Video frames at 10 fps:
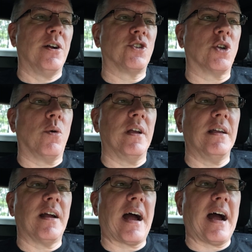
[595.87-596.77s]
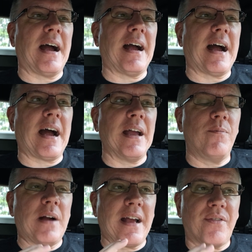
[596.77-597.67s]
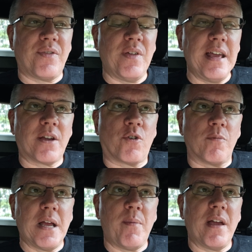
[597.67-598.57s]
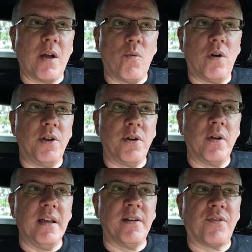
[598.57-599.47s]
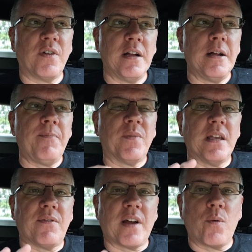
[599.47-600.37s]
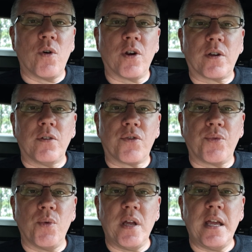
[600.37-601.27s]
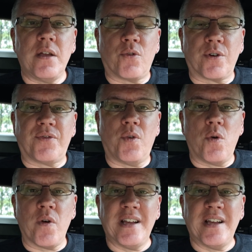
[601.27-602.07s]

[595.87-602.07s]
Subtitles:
So I think, or maybe I wonder if I work three or four